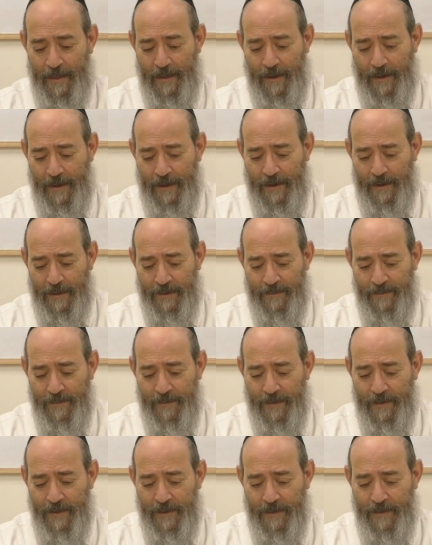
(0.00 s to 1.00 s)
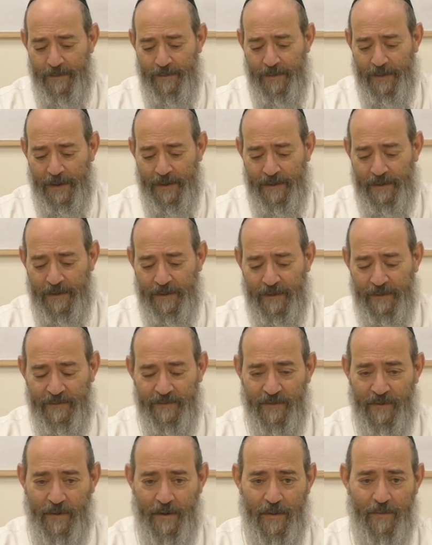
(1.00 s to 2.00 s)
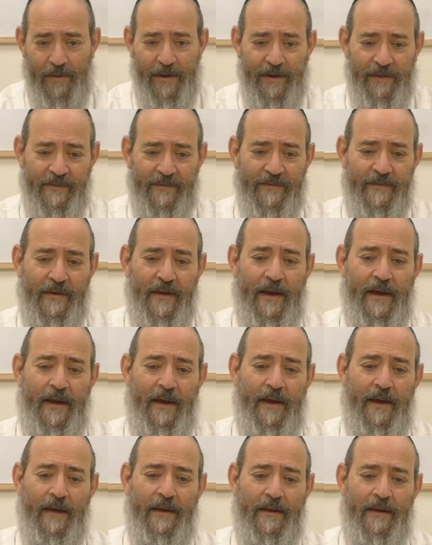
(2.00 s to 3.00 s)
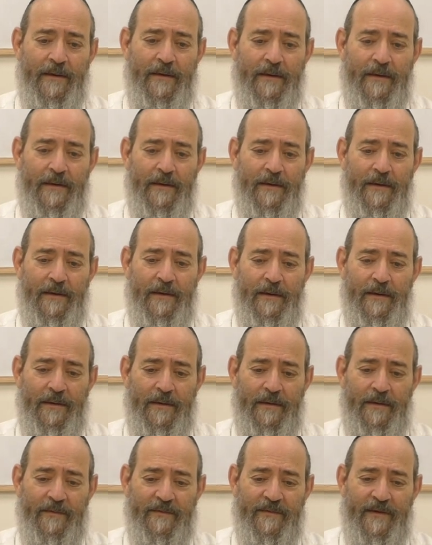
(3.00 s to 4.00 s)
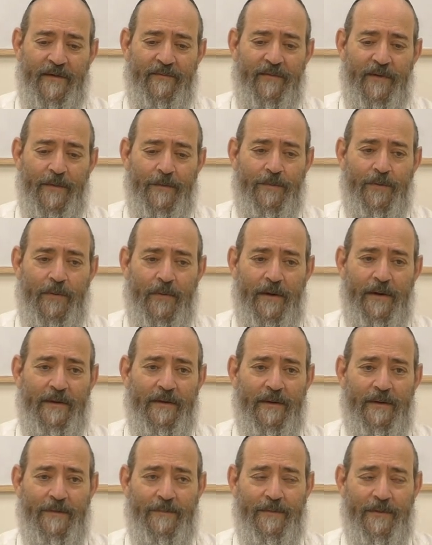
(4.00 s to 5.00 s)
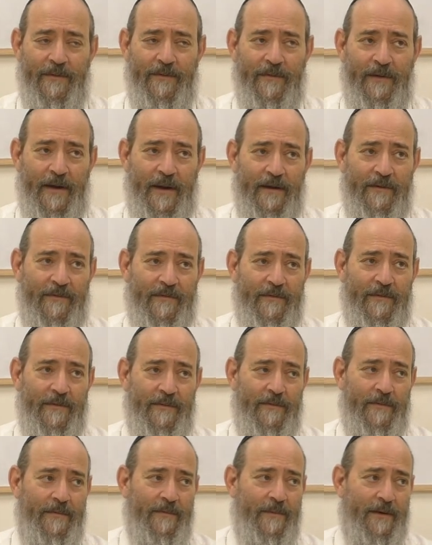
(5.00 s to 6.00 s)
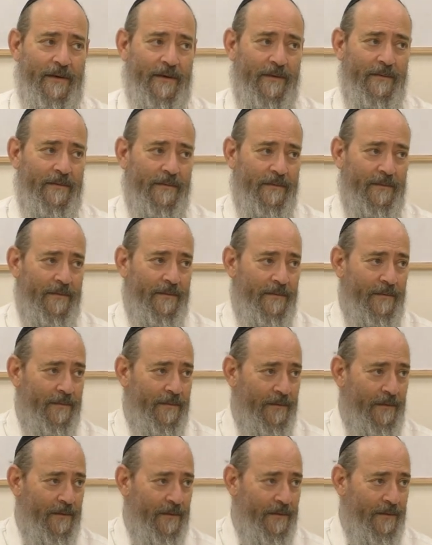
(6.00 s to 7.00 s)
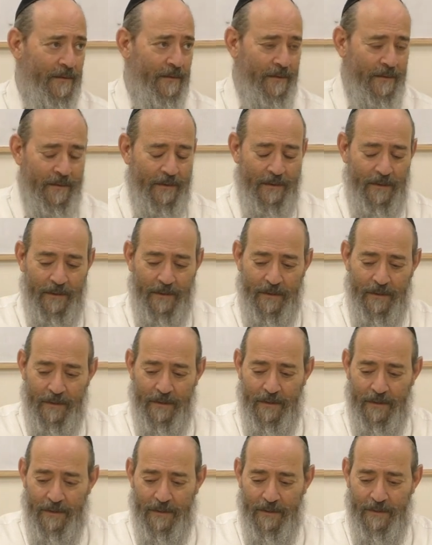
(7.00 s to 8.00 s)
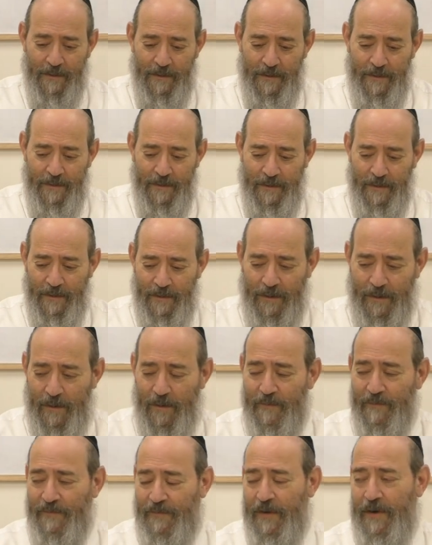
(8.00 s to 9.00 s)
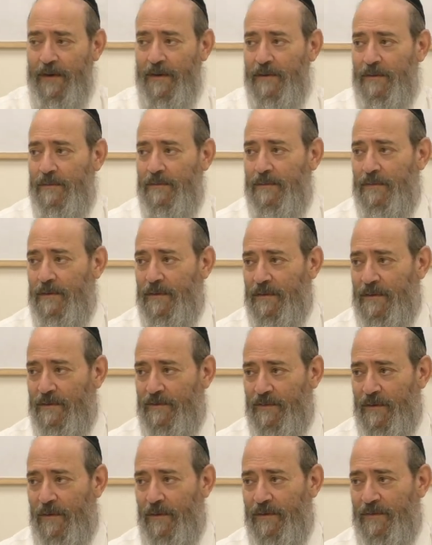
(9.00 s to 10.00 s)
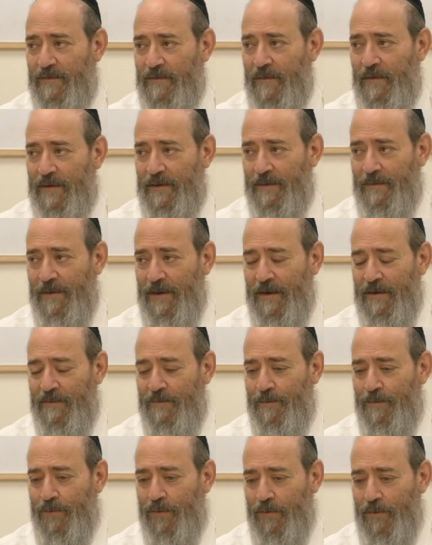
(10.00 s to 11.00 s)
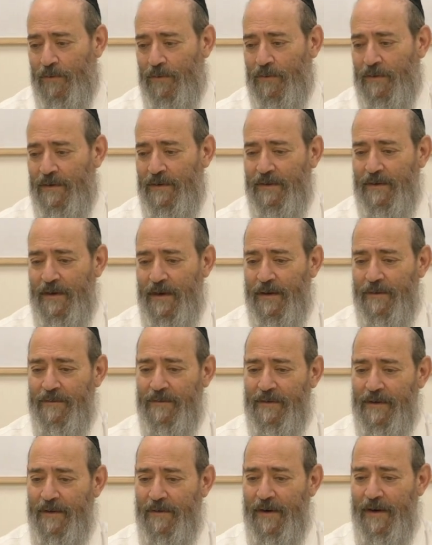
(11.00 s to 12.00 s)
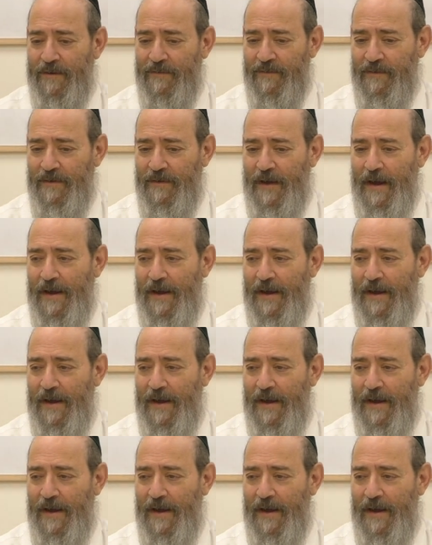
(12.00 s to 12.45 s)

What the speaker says: But there's never a point that a person gets to where we're home free. You know, there's always going to be a pull in the other direction.